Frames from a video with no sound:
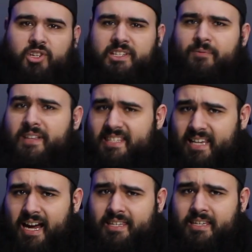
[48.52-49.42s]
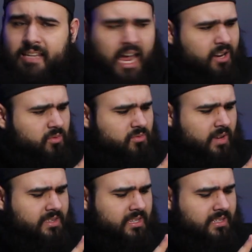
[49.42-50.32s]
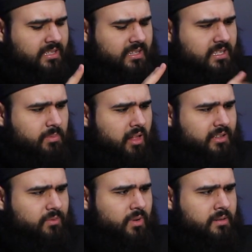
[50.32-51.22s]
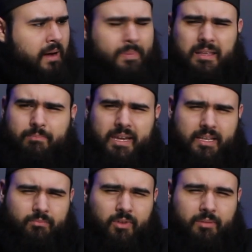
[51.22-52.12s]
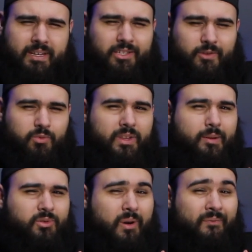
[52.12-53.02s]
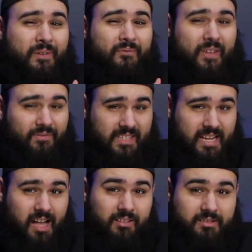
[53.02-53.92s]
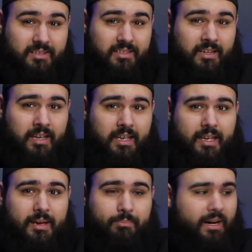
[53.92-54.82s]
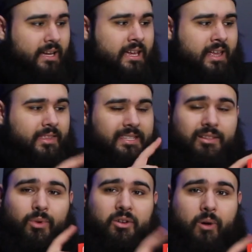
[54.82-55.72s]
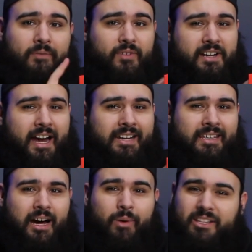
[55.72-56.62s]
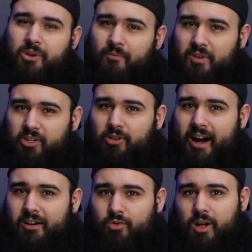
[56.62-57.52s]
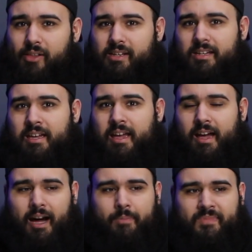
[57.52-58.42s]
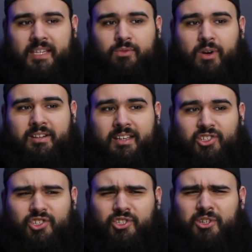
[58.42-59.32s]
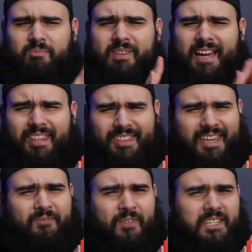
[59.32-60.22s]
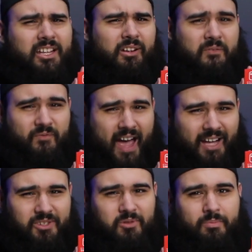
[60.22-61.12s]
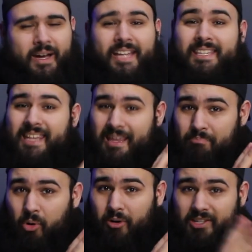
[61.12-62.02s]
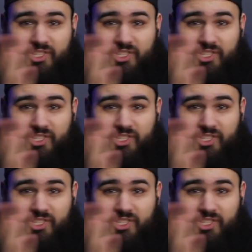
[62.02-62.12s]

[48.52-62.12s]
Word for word: There's different sizes. I don't, I think this is the smallest one, might be the medium one, because there was one that was going for $50, but this is the one going for 90. I wanted to go for a little higher quality, uh, this one should be, I think, $50 value, but it's an import.